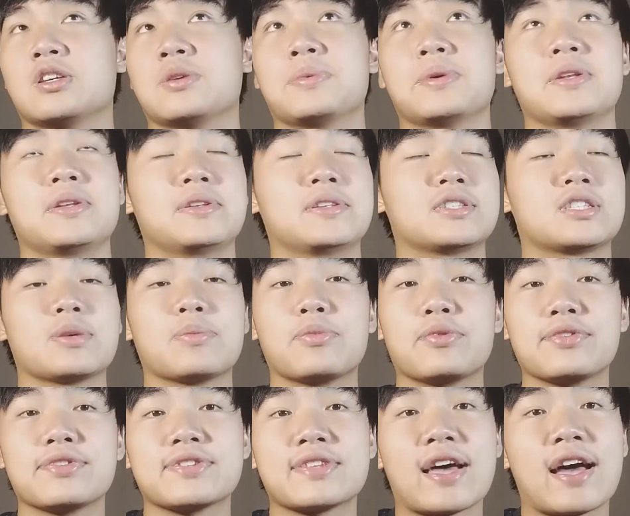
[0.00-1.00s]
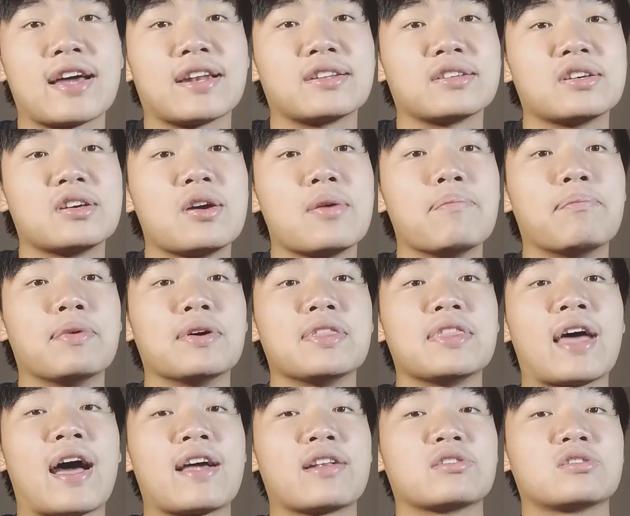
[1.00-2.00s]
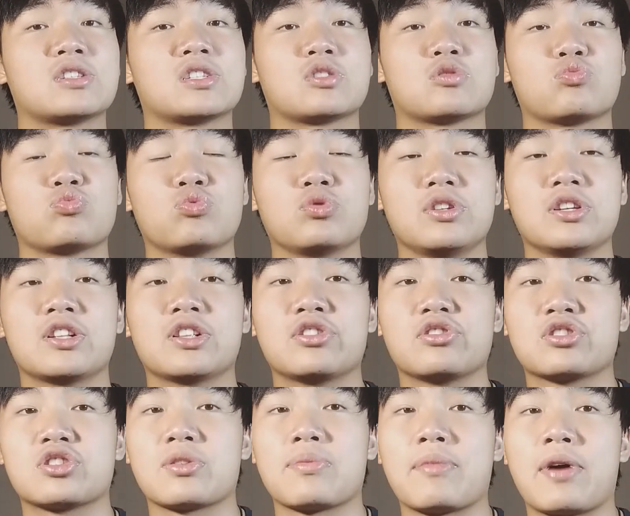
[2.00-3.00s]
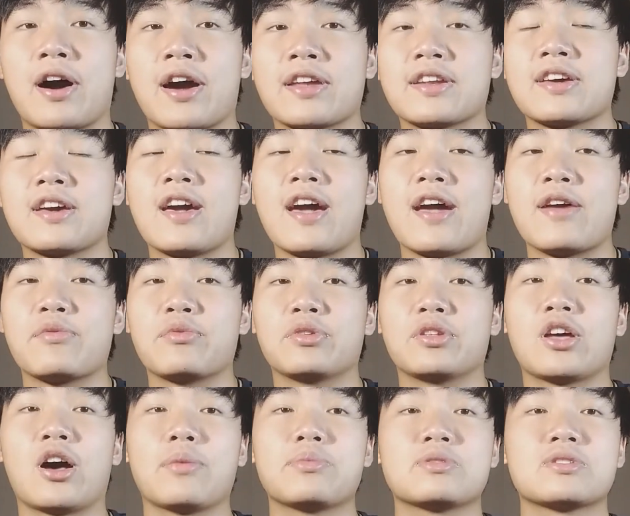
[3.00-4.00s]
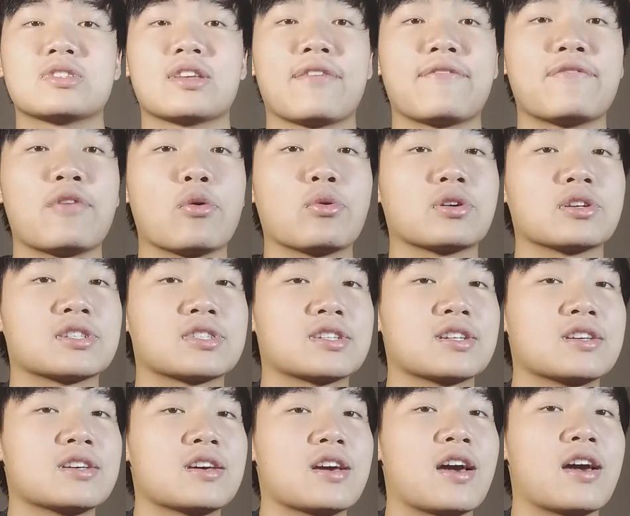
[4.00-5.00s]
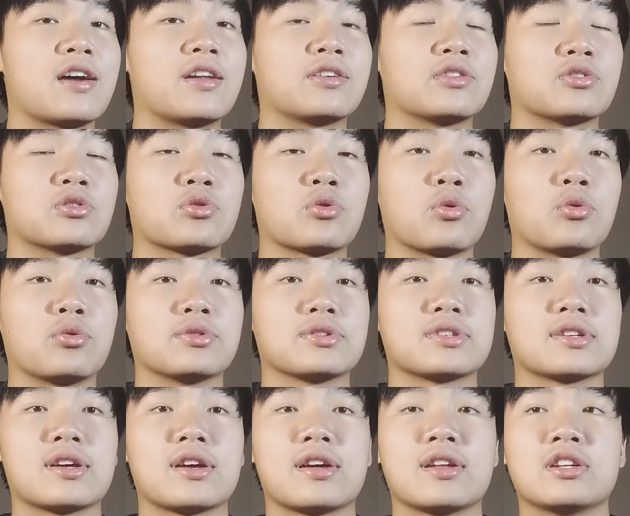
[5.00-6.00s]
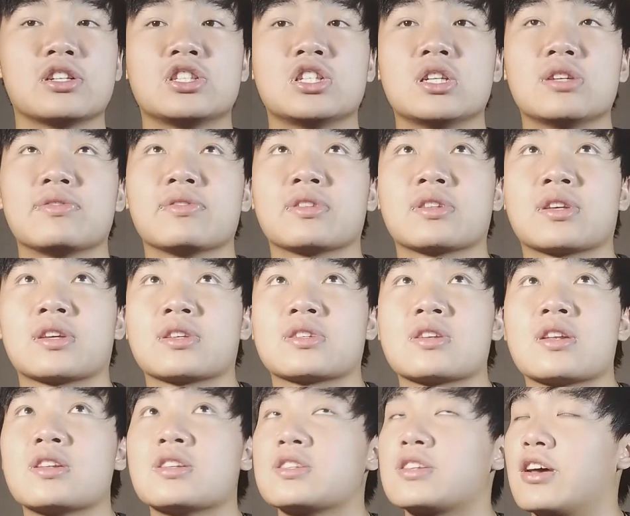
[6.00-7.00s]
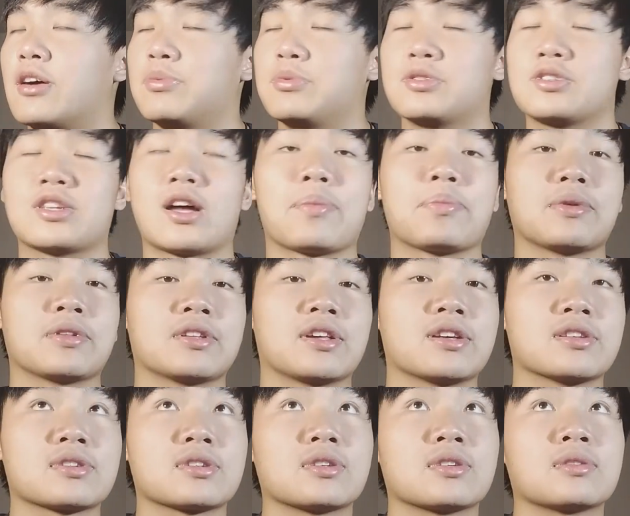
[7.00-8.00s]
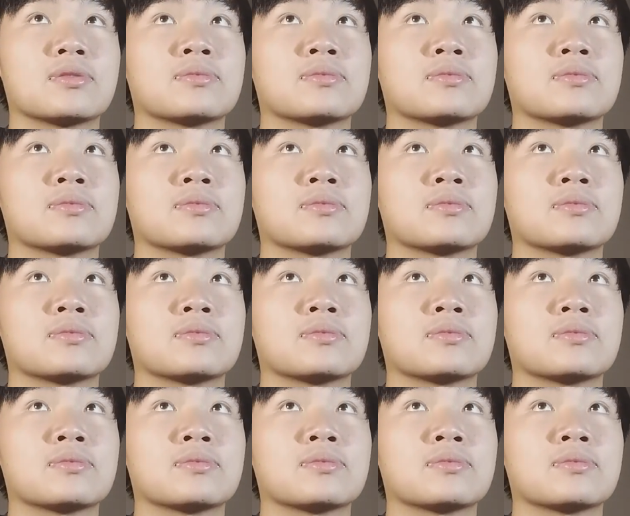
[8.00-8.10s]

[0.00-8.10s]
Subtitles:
You know what I mean? Simple as that. But that just really clears your mind and really helps you stay focused and your goals and achieving things, and helps you stop being lazy.